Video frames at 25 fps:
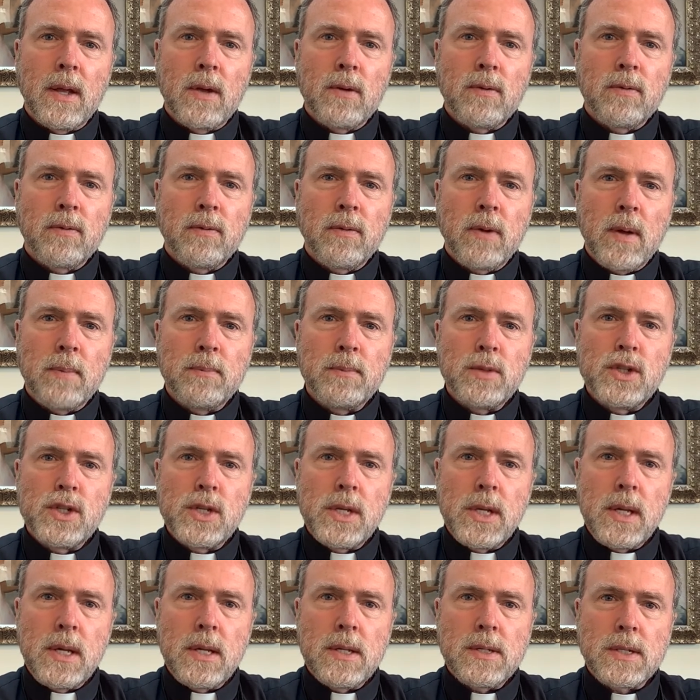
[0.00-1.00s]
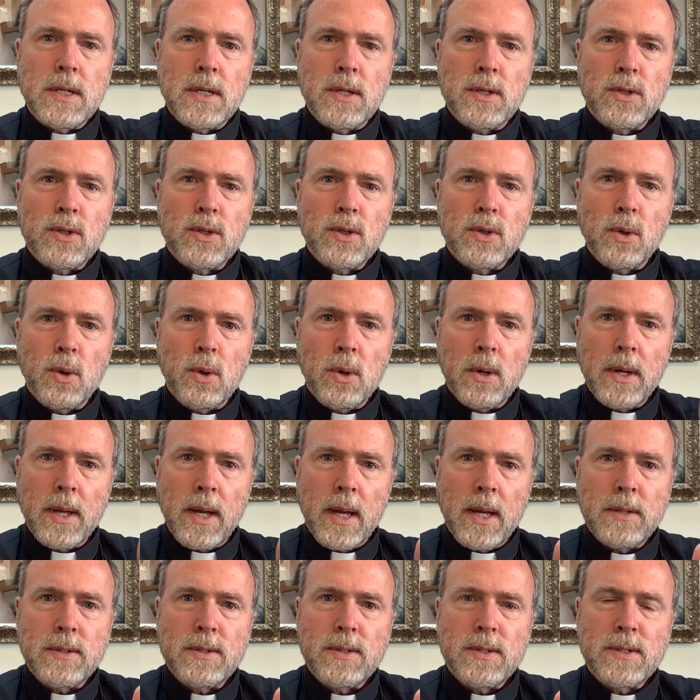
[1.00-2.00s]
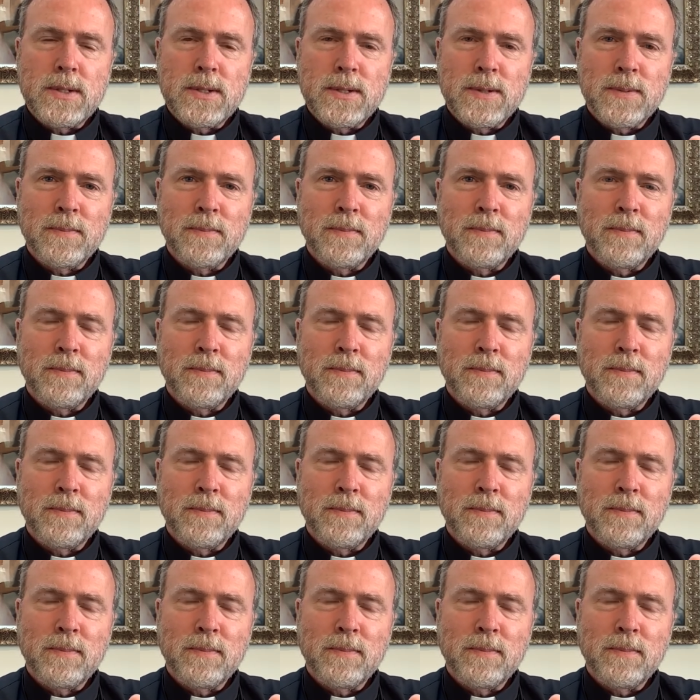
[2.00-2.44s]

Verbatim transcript: from Jesus toward us?